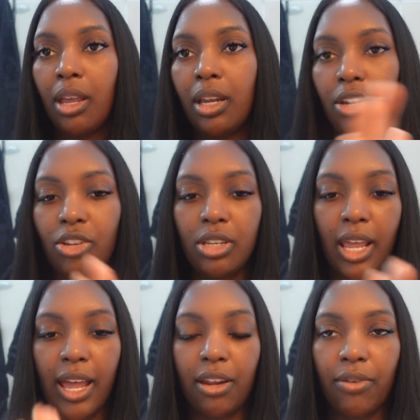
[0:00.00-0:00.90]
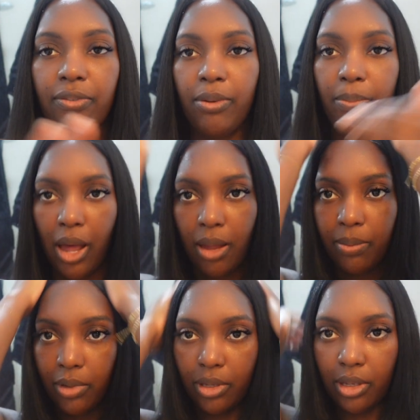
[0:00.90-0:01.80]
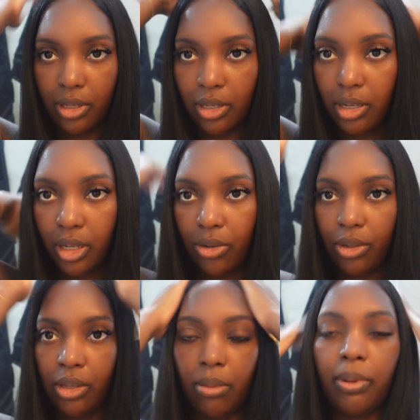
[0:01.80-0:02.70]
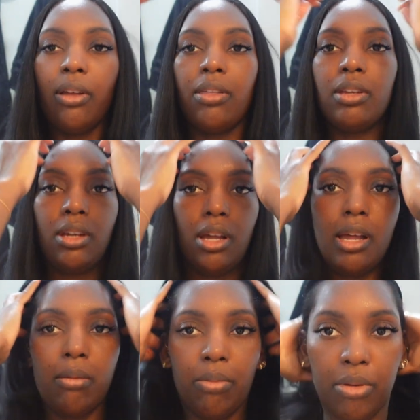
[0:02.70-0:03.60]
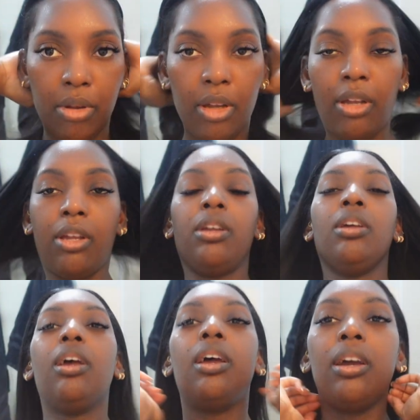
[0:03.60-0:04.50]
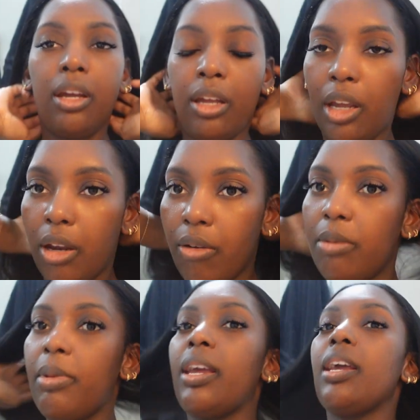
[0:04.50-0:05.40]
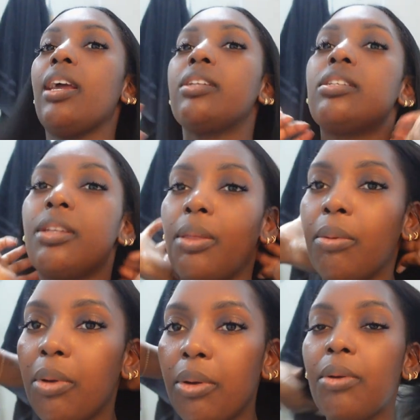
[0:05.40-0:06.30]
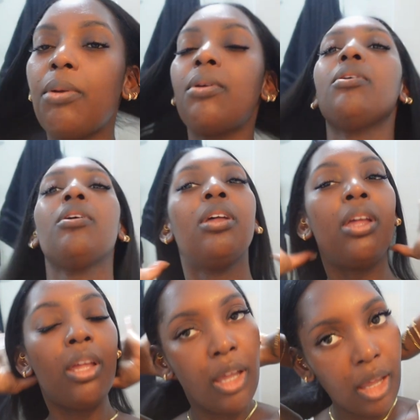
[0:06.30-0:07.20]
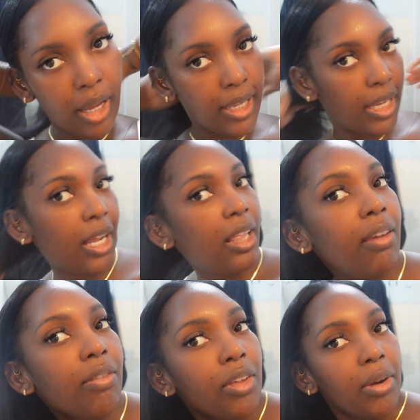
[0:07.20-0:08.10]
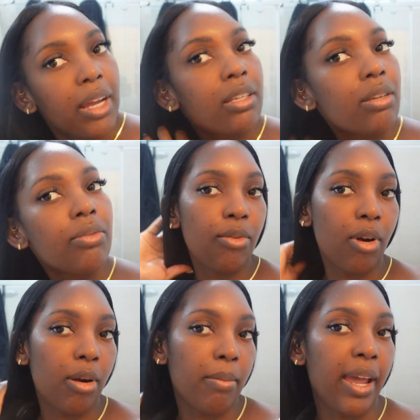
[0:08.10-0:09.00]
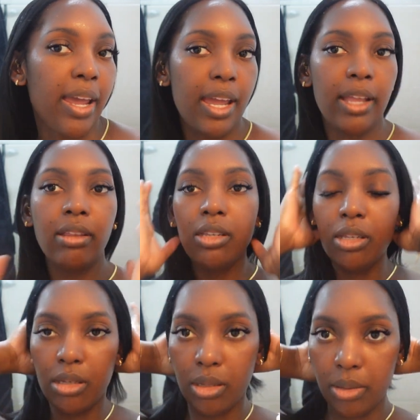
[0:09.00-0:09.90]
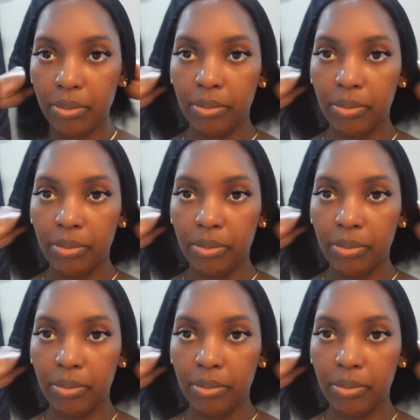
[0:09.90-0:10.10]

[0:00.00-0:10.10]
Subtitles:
And I just add a few pumps. I do a little bit on the top. I run my hands through, and then I leave the rest for my ends.